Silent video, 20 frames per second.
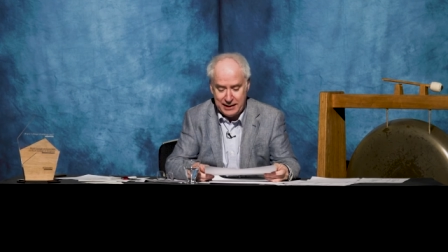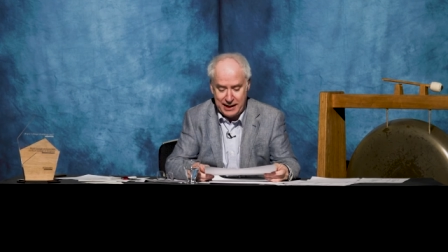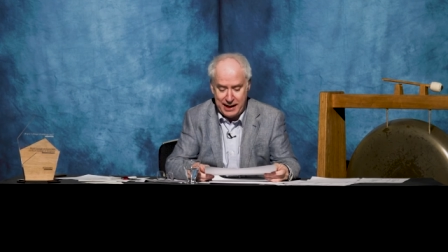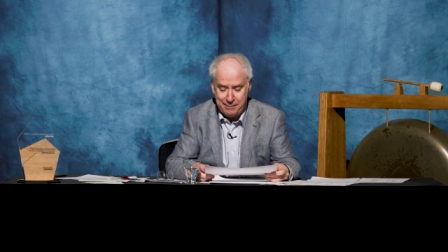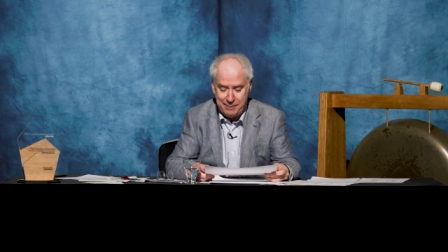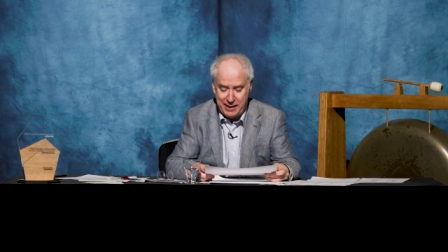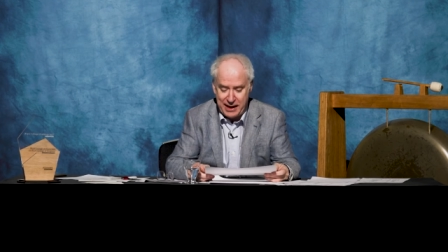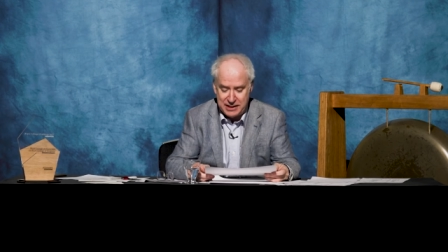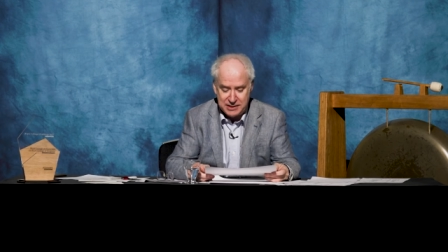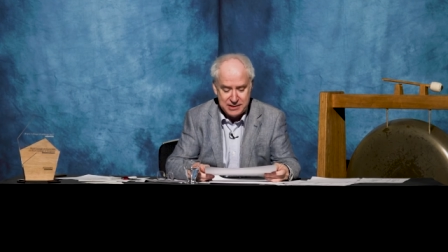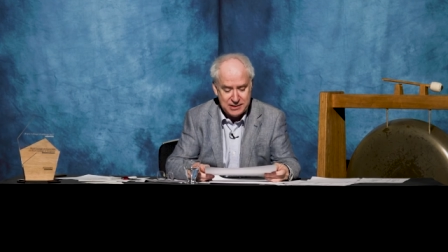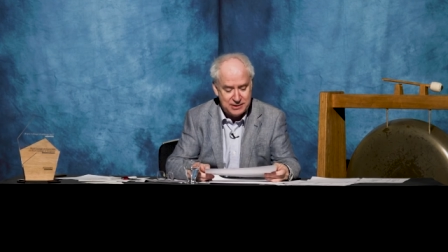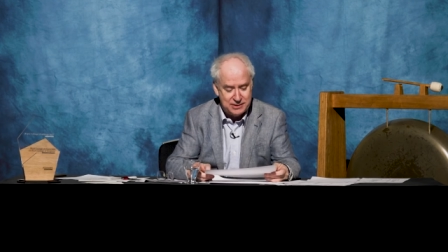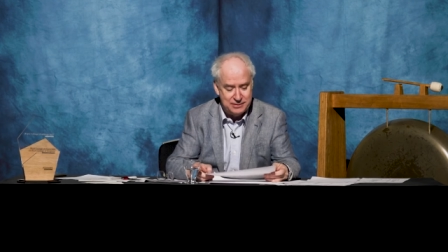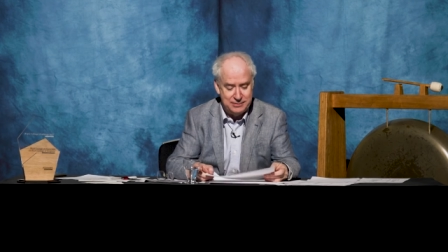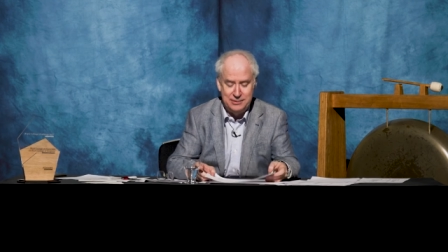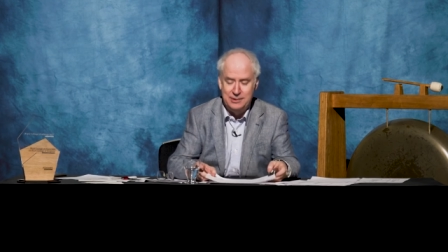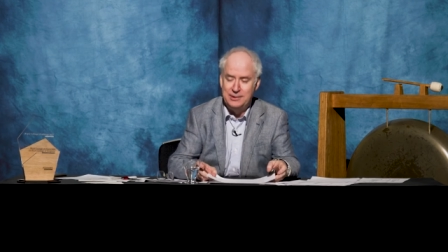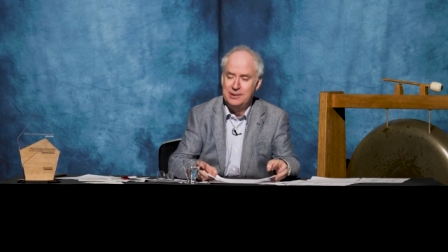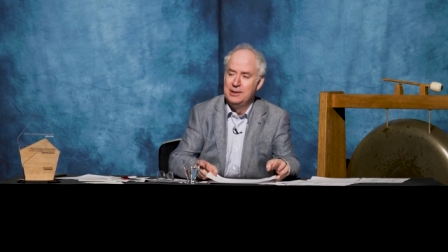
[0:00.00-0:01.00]
La
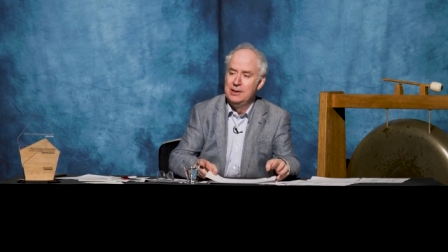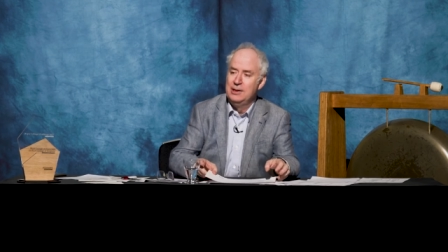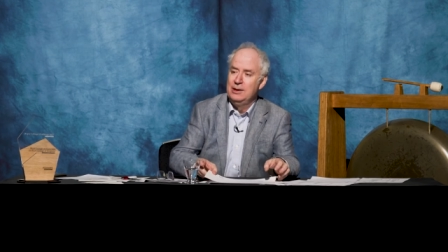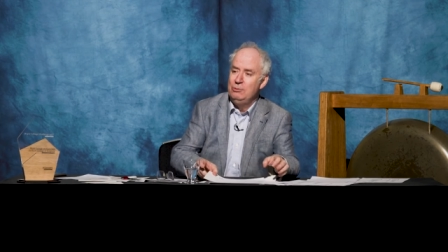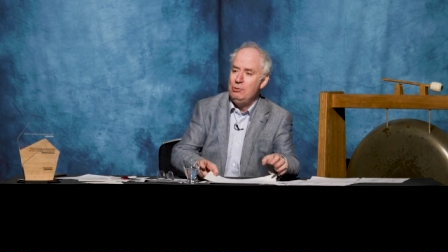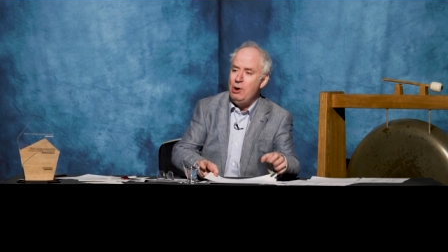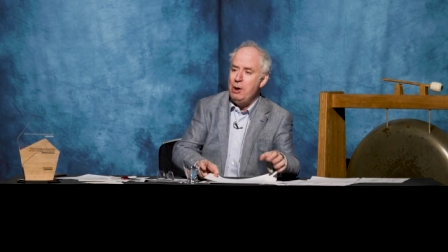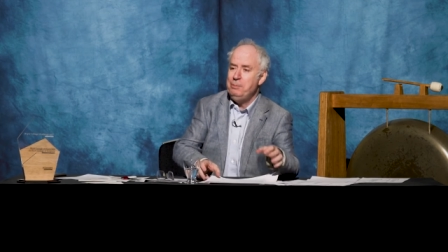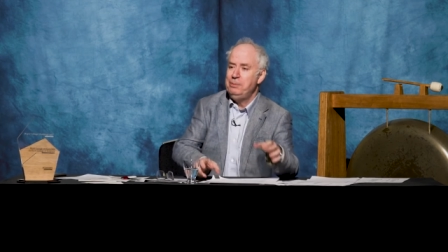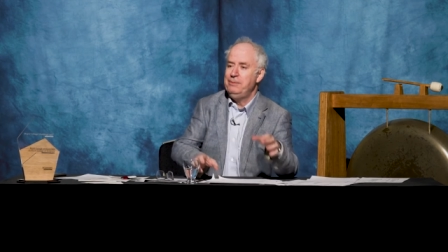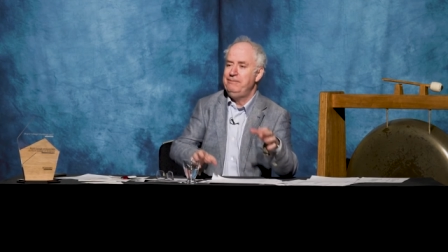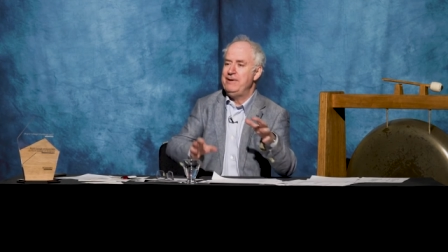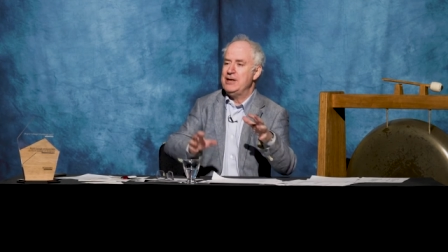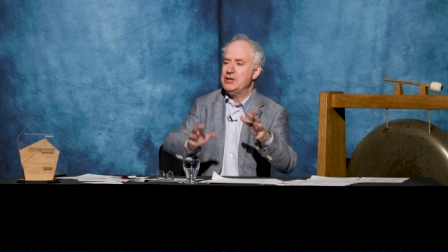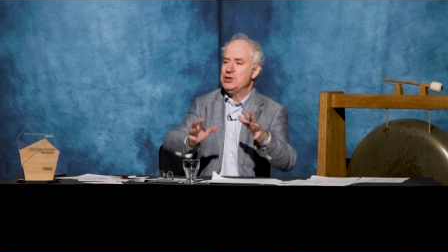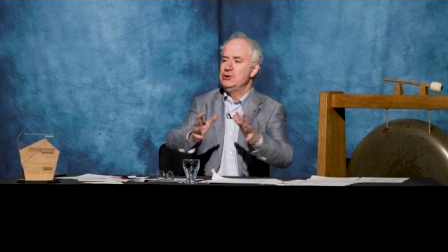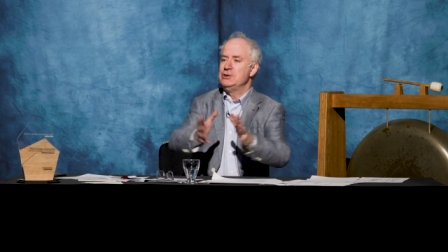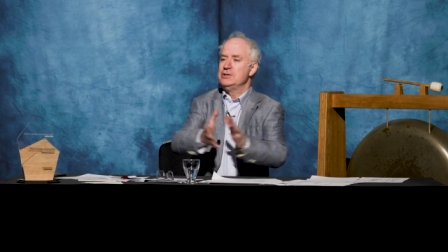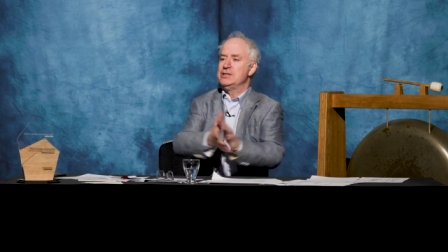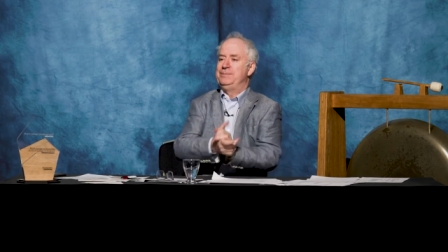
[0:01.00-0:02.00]
Peste. What professional